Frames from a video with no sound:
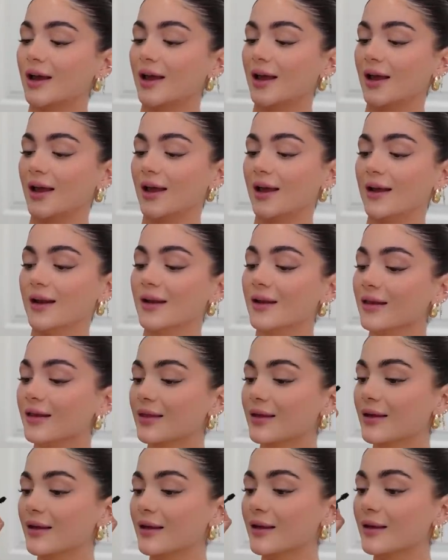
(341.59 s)
in
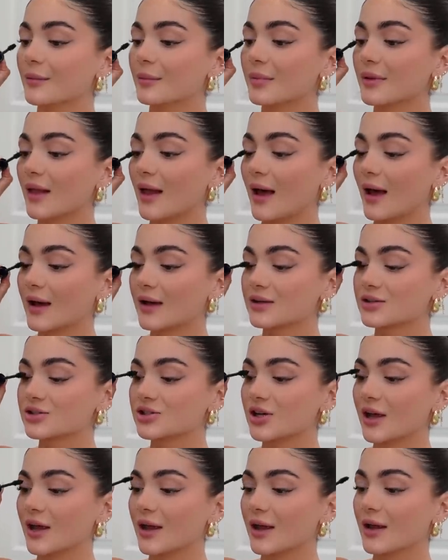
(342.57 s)
the black
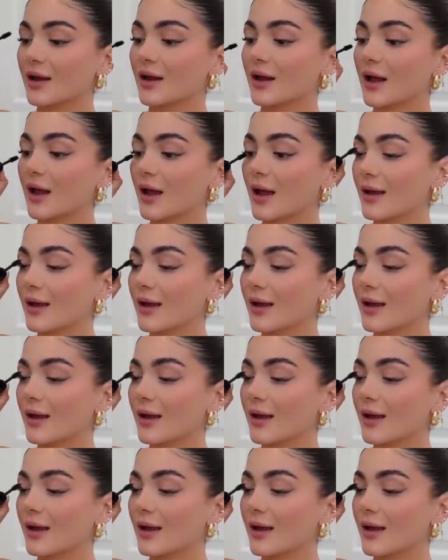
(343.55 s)
shade.